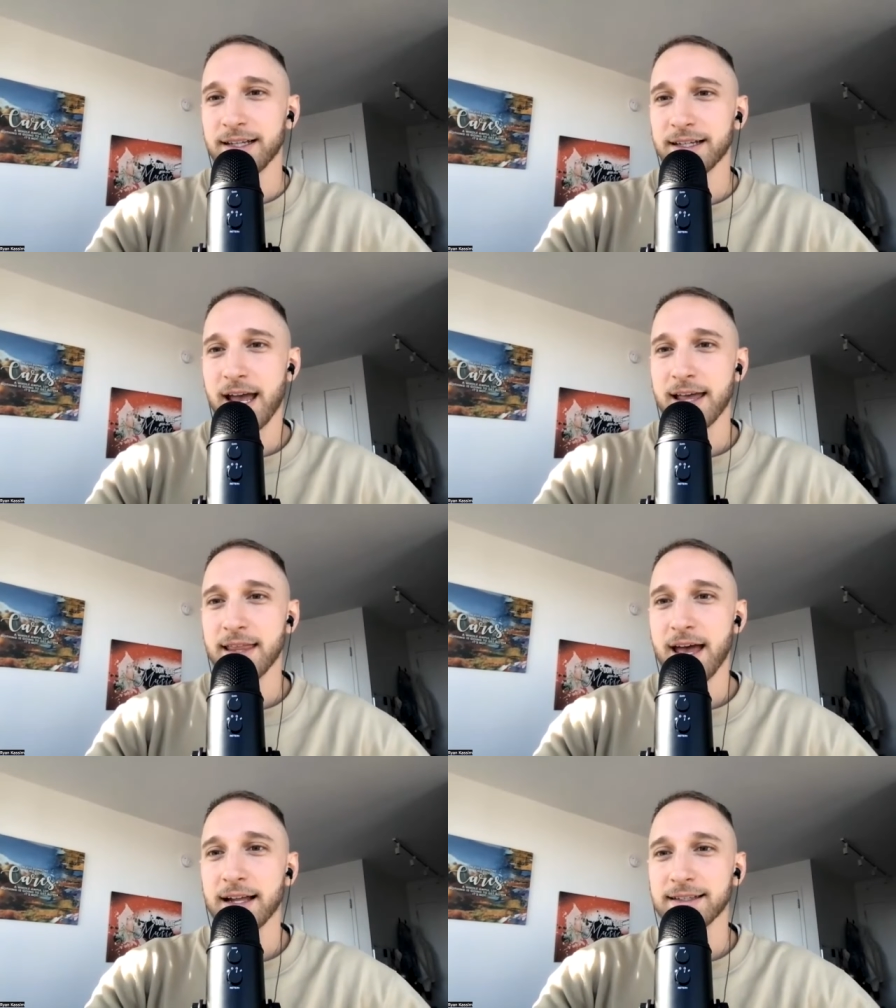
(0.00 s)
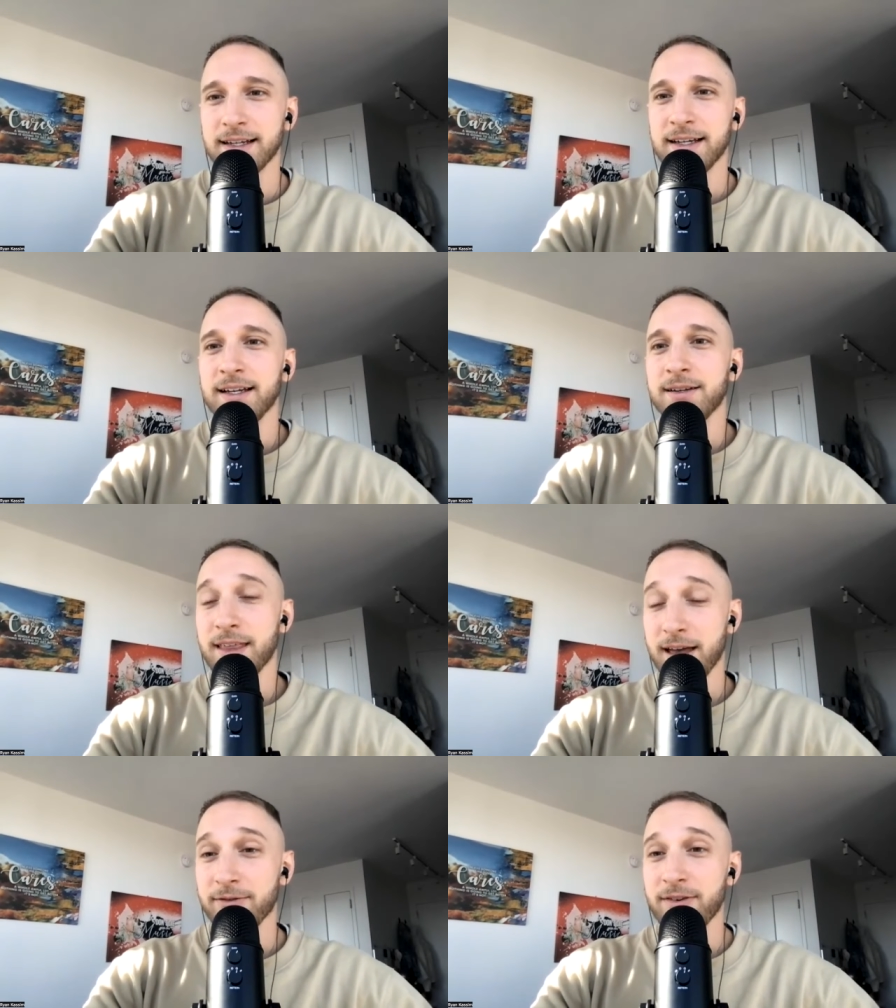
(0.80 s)
Like and that
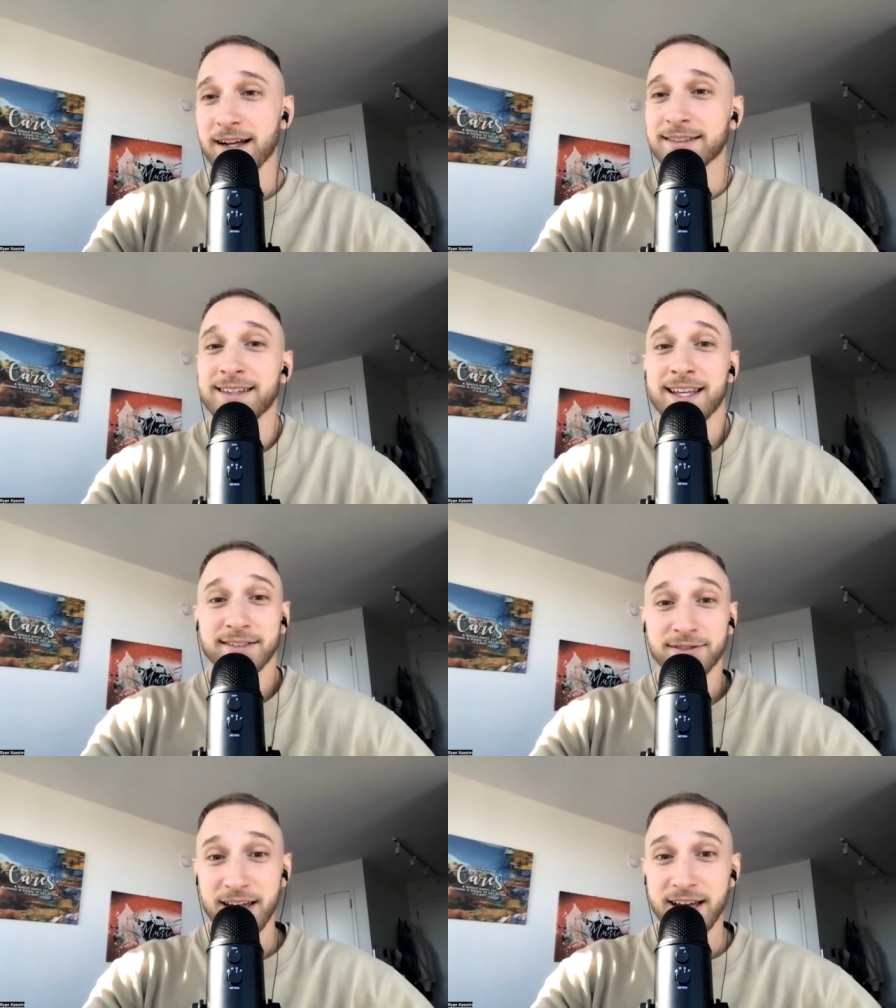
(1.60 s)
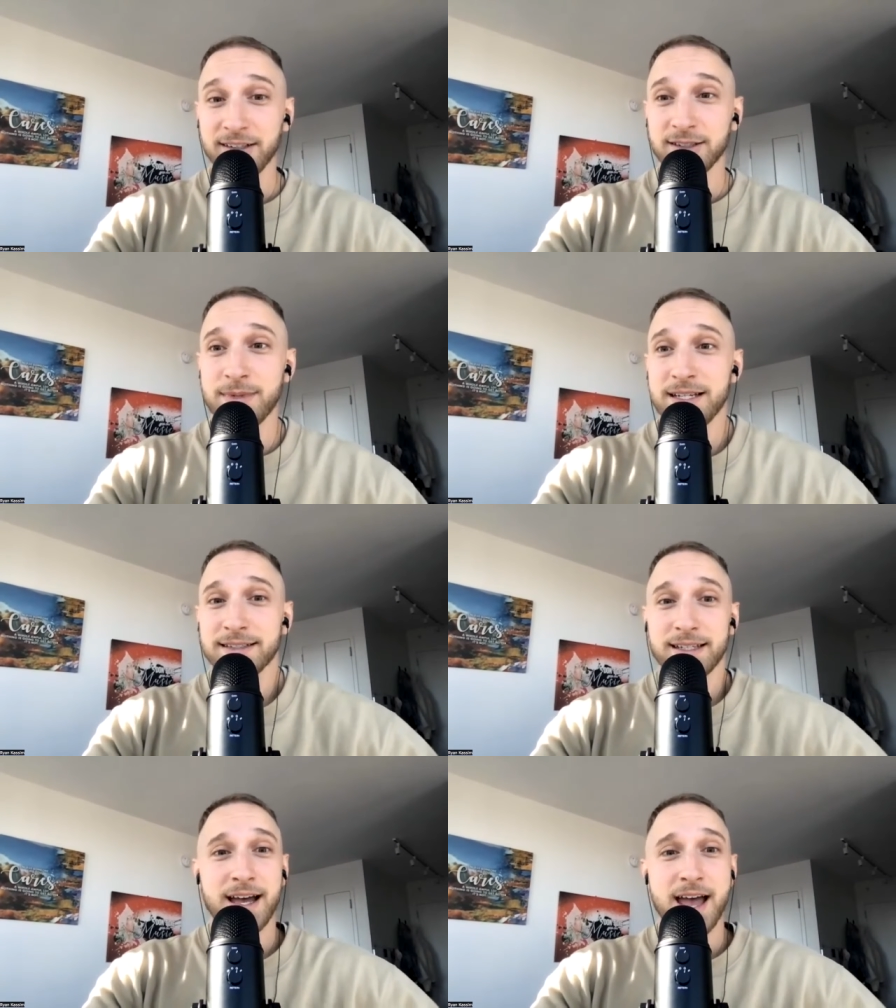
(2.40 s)
fact that they failed
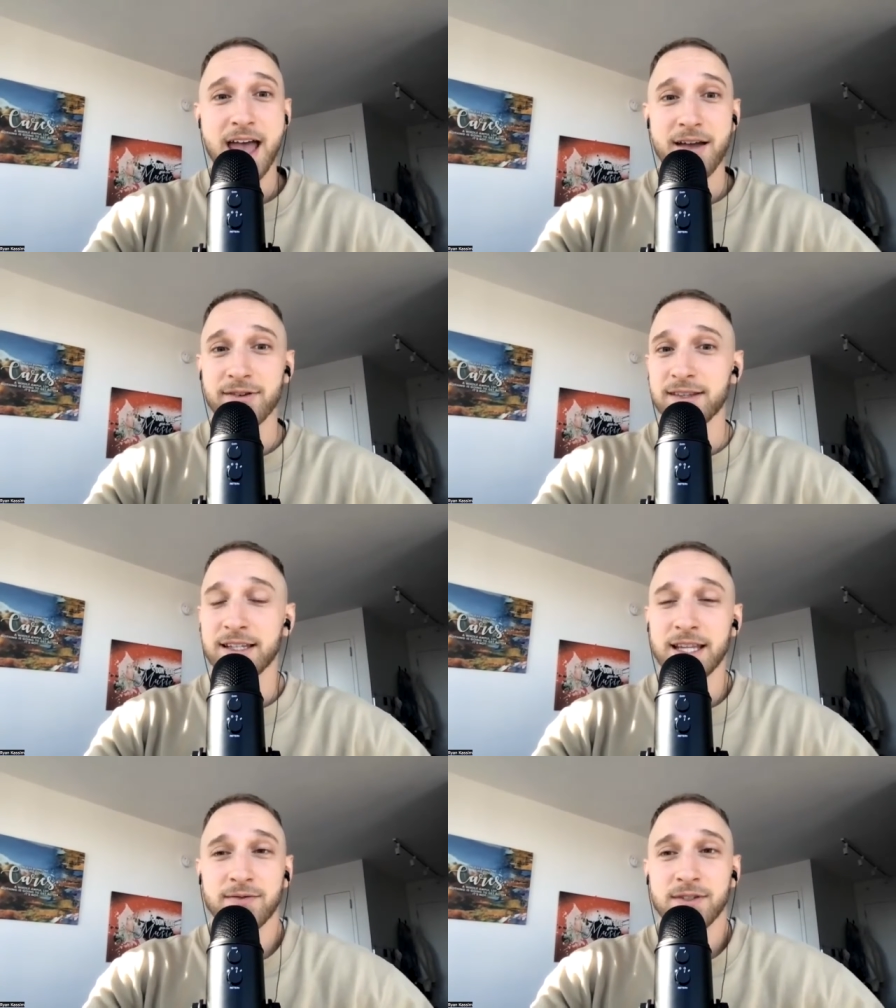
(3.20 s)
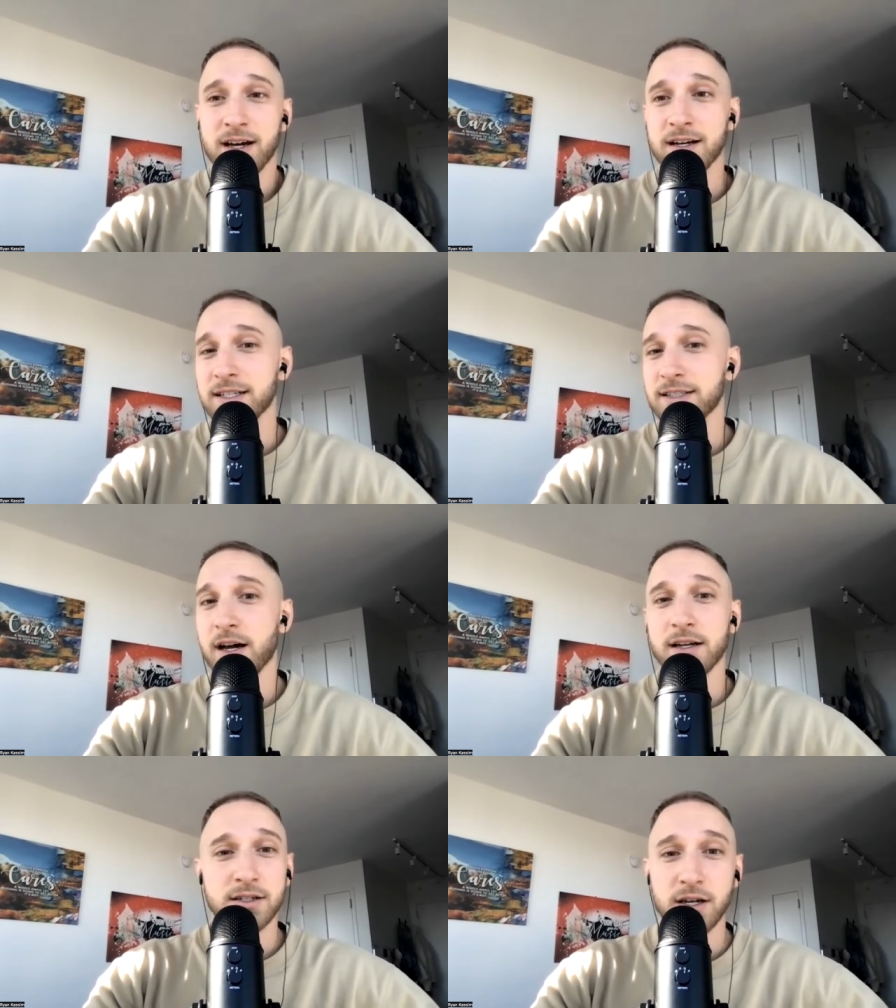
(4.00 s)
means that everything they've done is
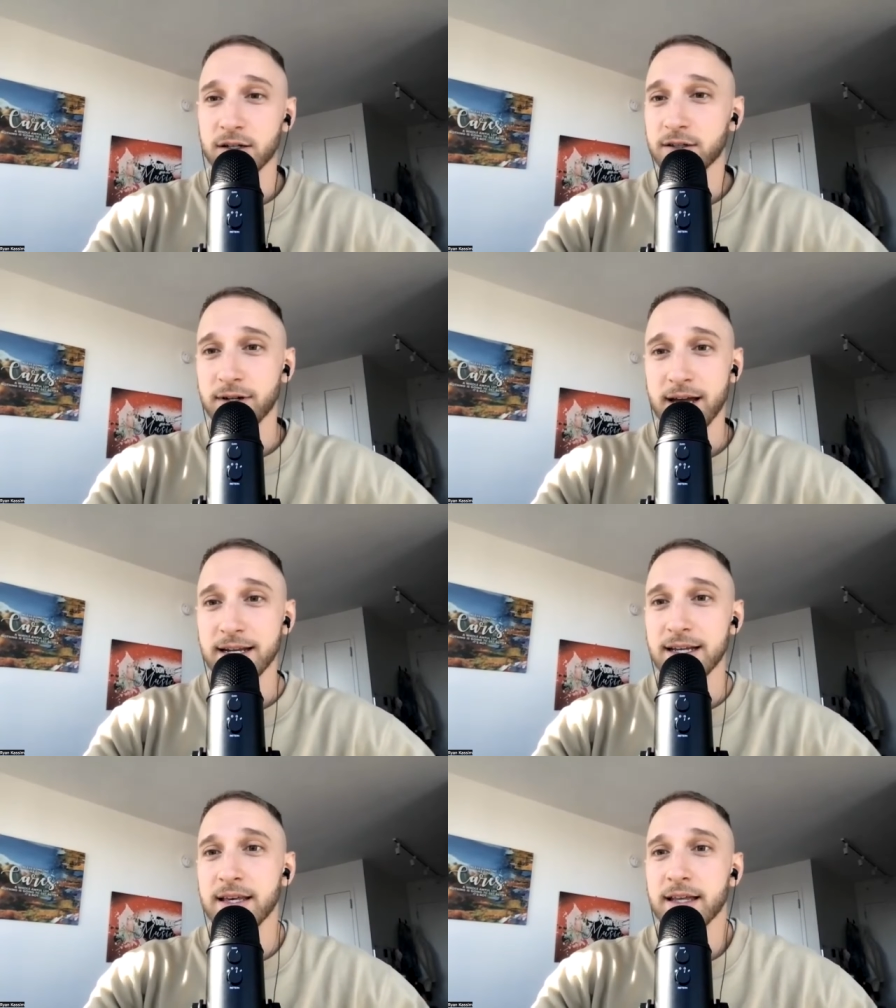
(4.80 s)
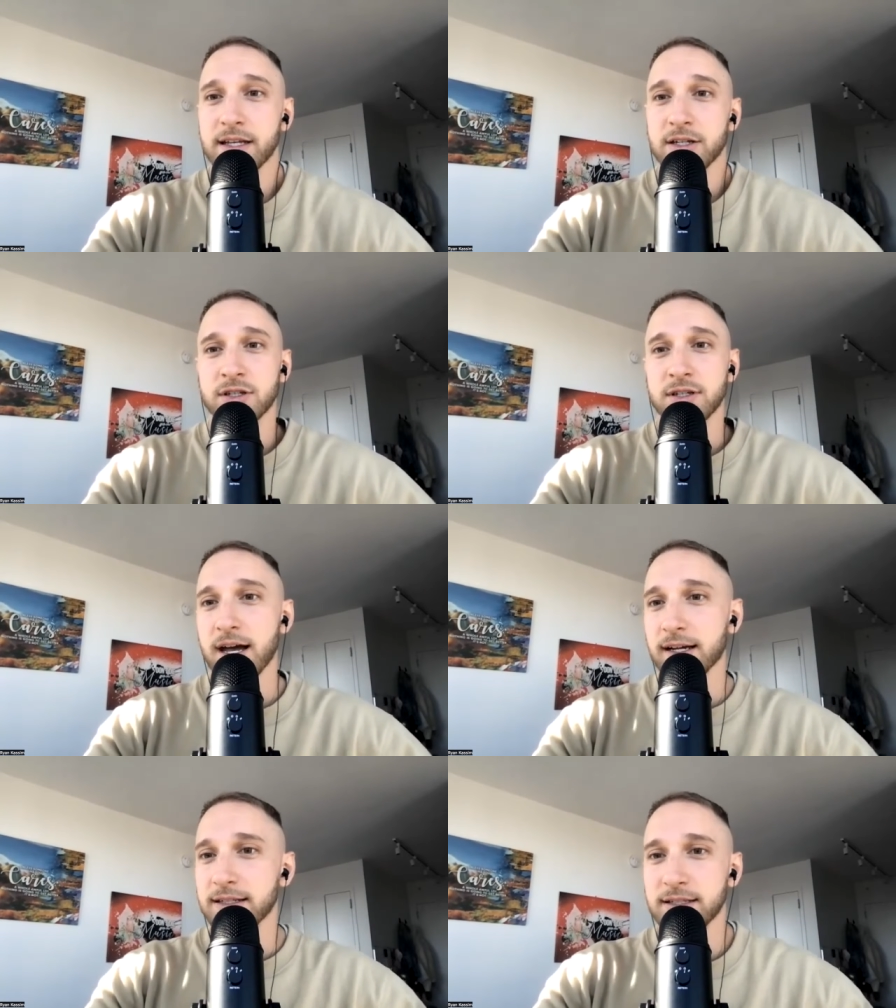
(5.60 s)
undone already, that they should
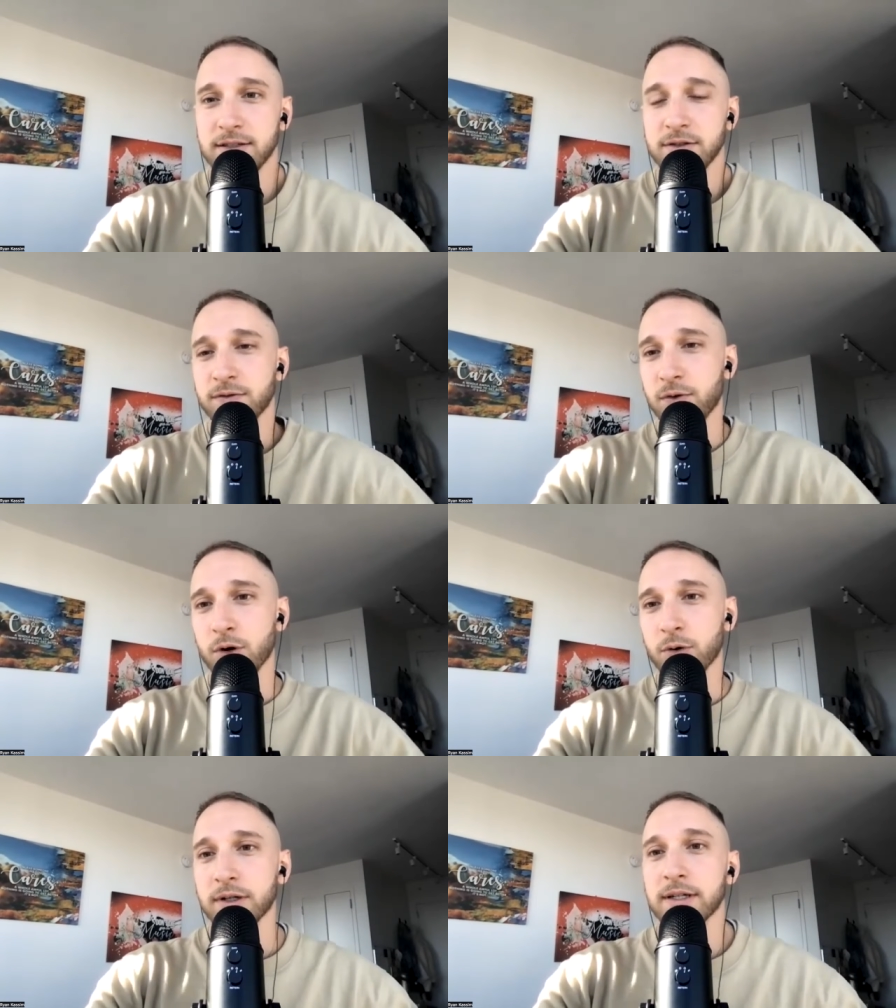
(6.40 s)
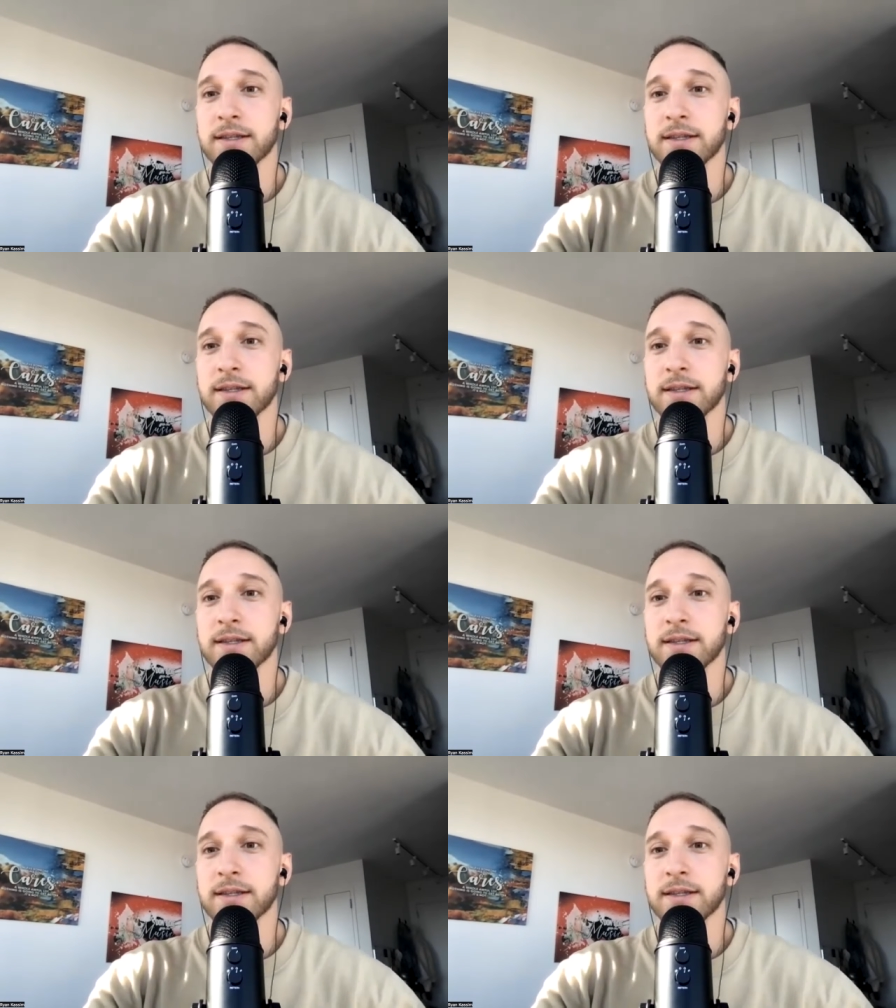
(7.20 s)
not continue forward.